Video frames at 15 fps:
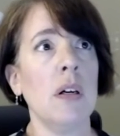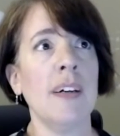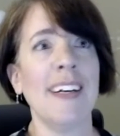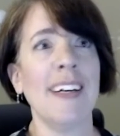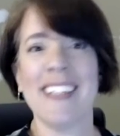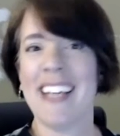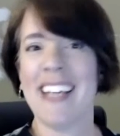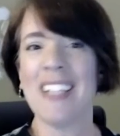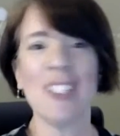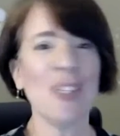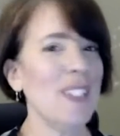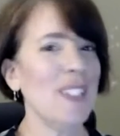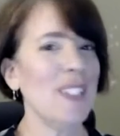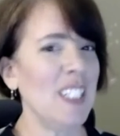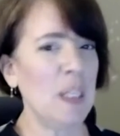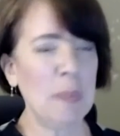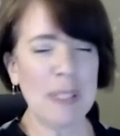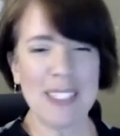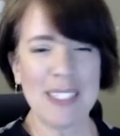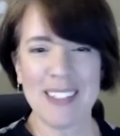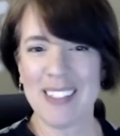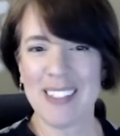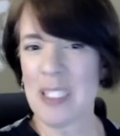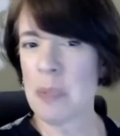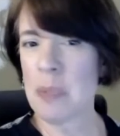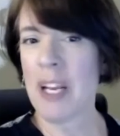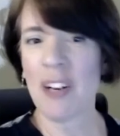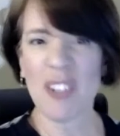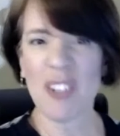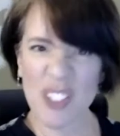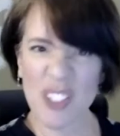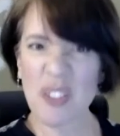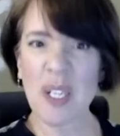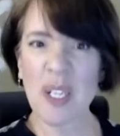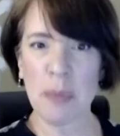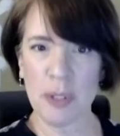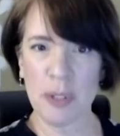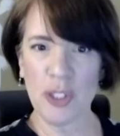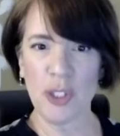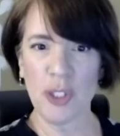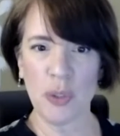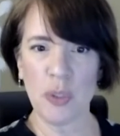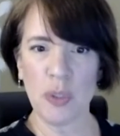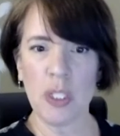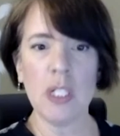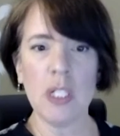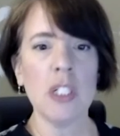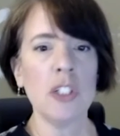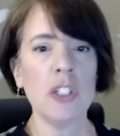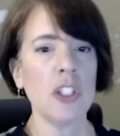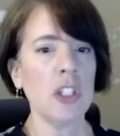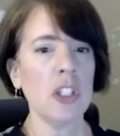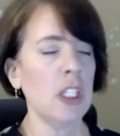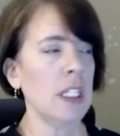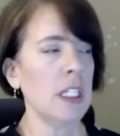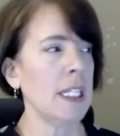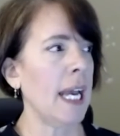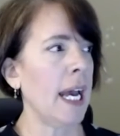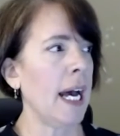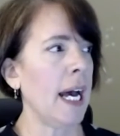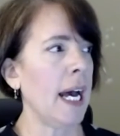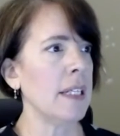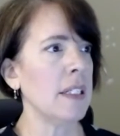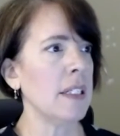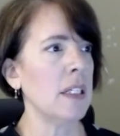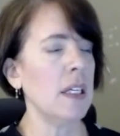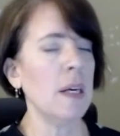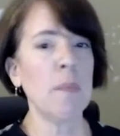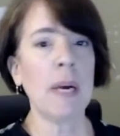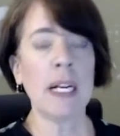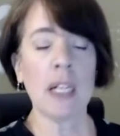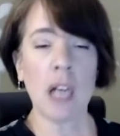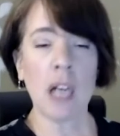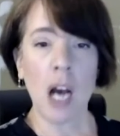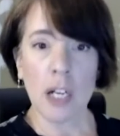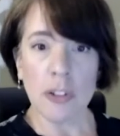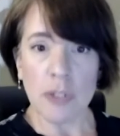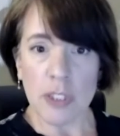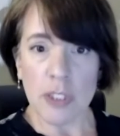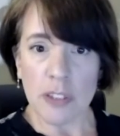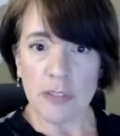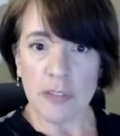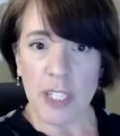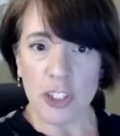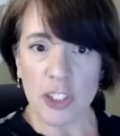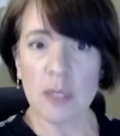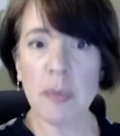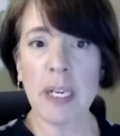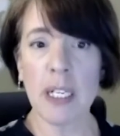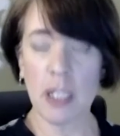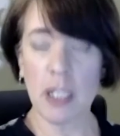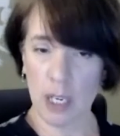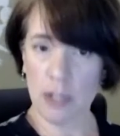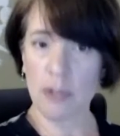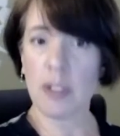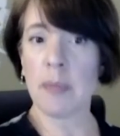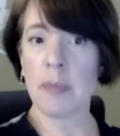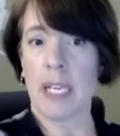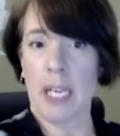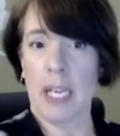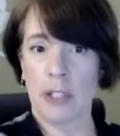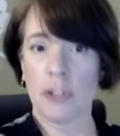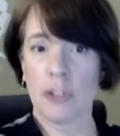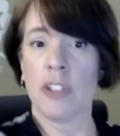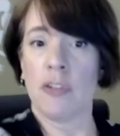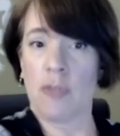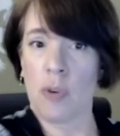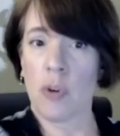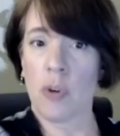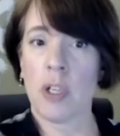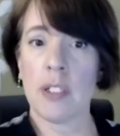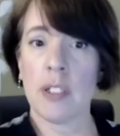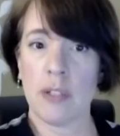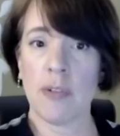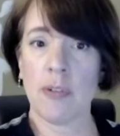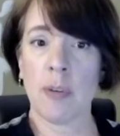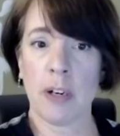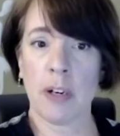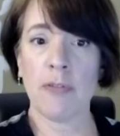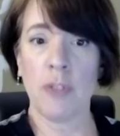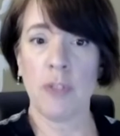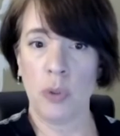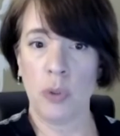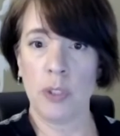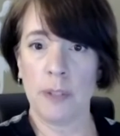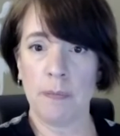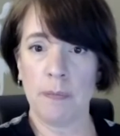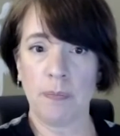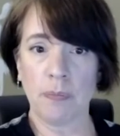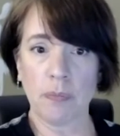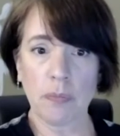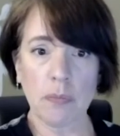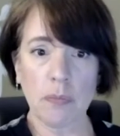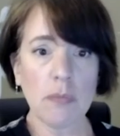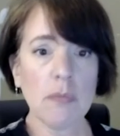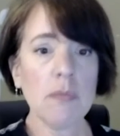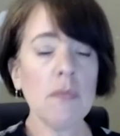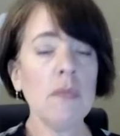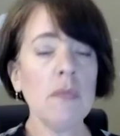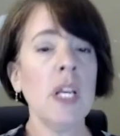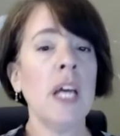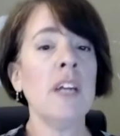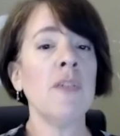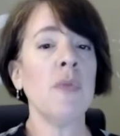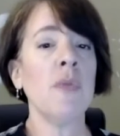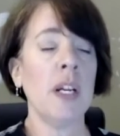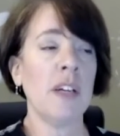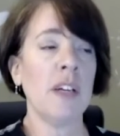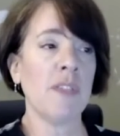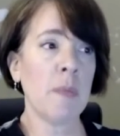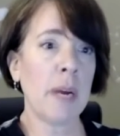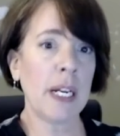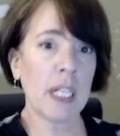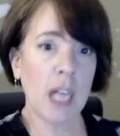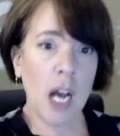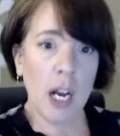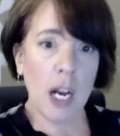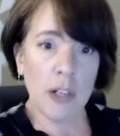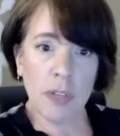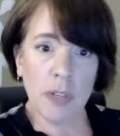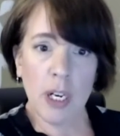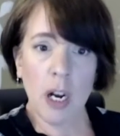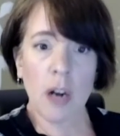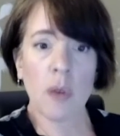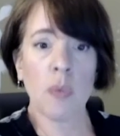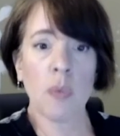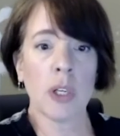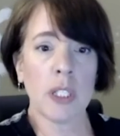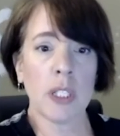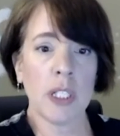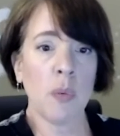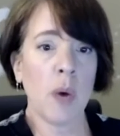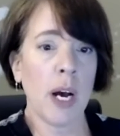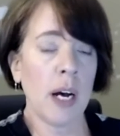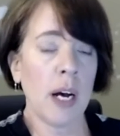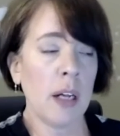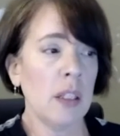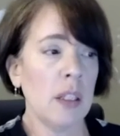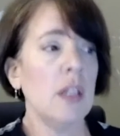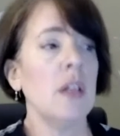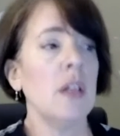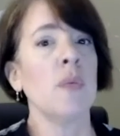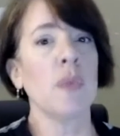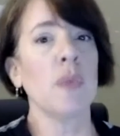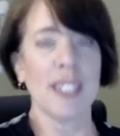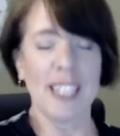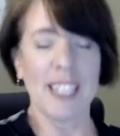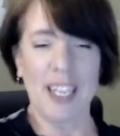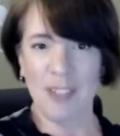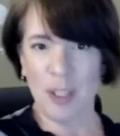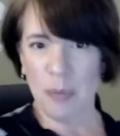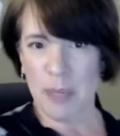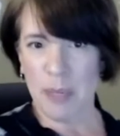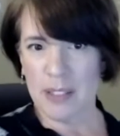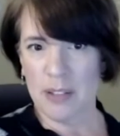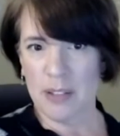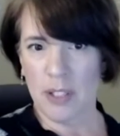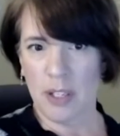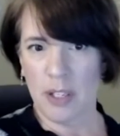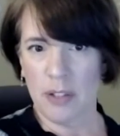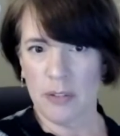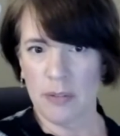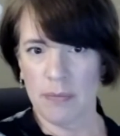again, go as deep as parents are able to look at mitochondrial function. Mitochondria make energy for us from our food. And if our mitochondria aren't working well, we're going to have low muscle tone.